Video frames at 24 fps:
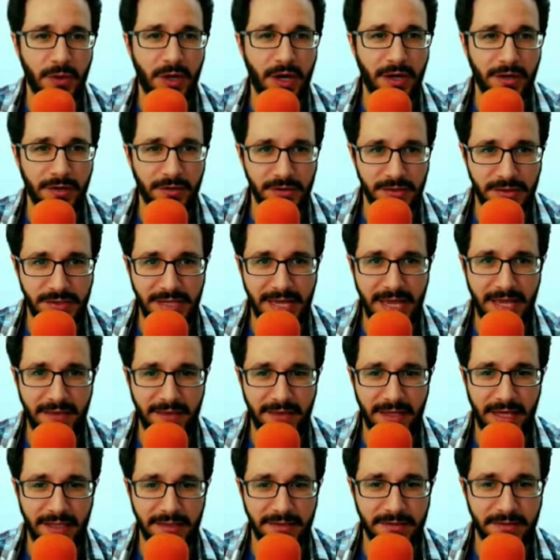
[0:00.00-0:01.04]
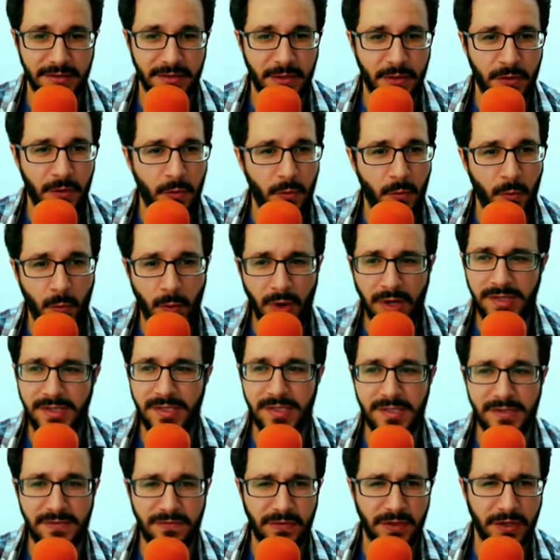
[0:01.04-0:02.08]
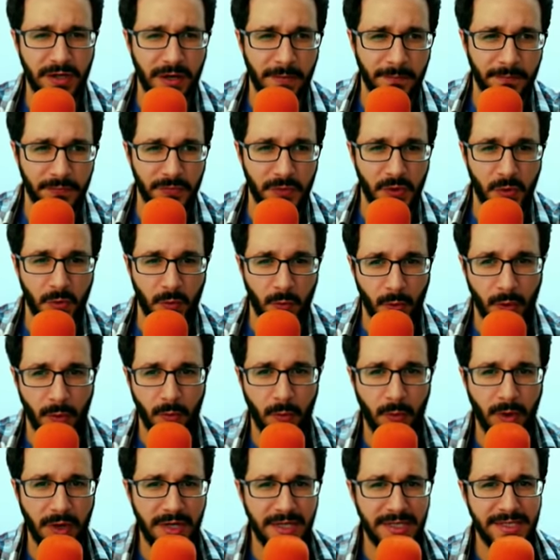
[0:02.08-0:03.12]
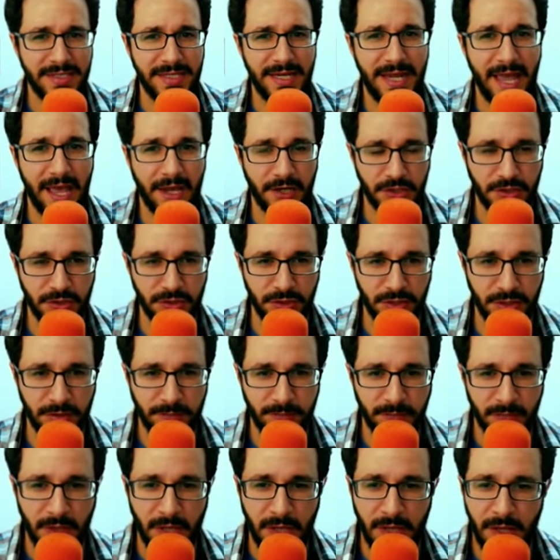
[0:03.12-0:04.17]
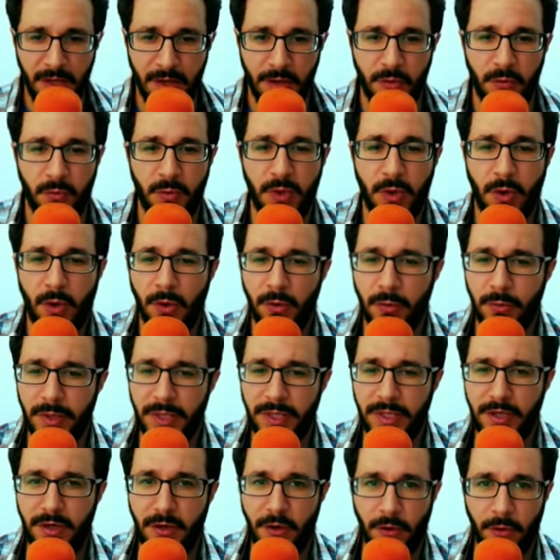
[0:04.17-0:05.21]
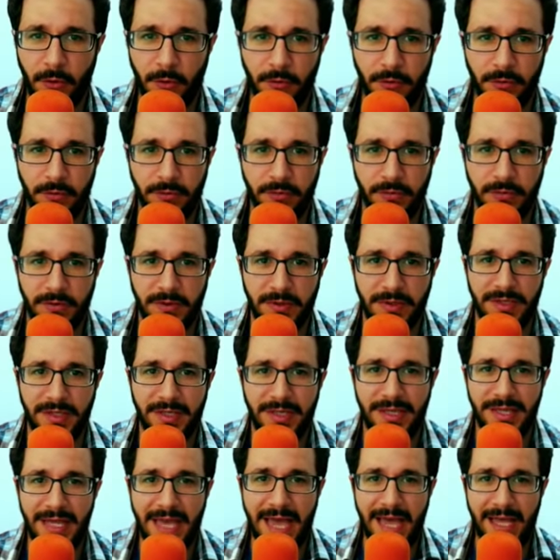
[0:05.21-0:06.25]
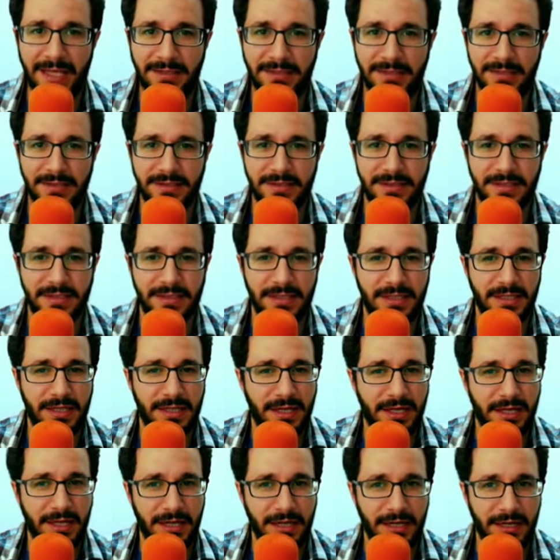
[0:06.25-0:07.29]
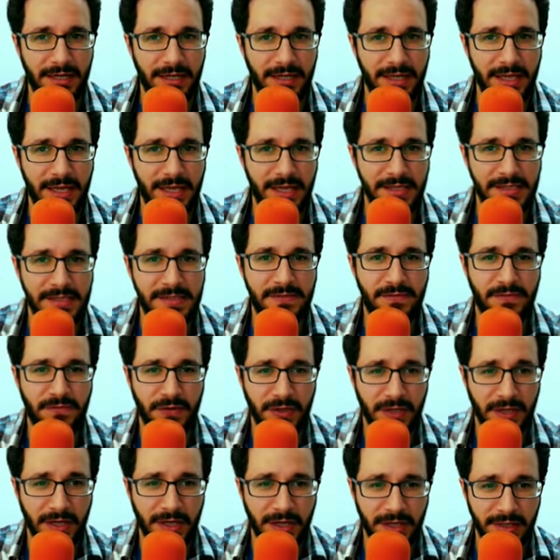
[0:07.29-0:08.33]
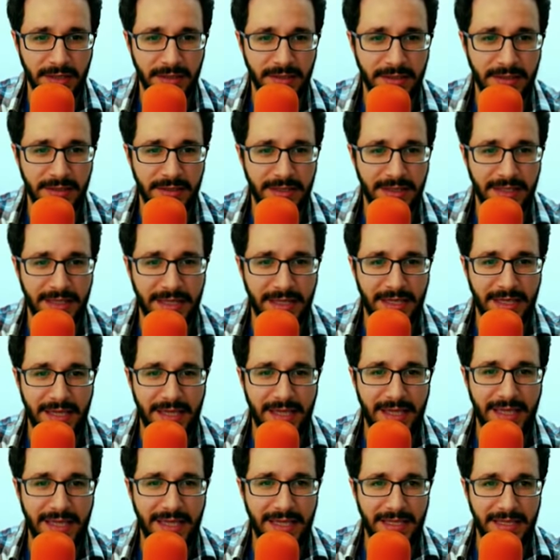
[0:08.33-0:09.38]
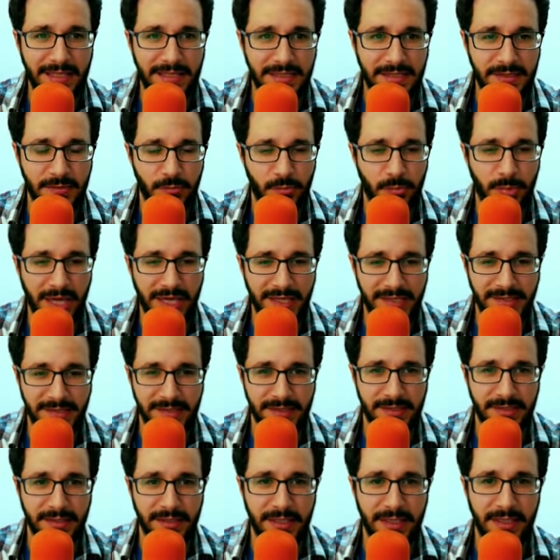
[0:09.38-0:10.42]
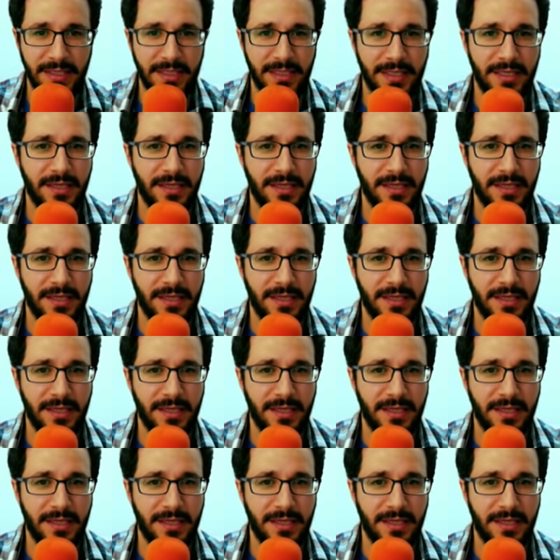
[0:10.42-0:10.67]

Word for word: understand that. What's a sphira? What, what is it actually? We already know that uh, a sphira is basically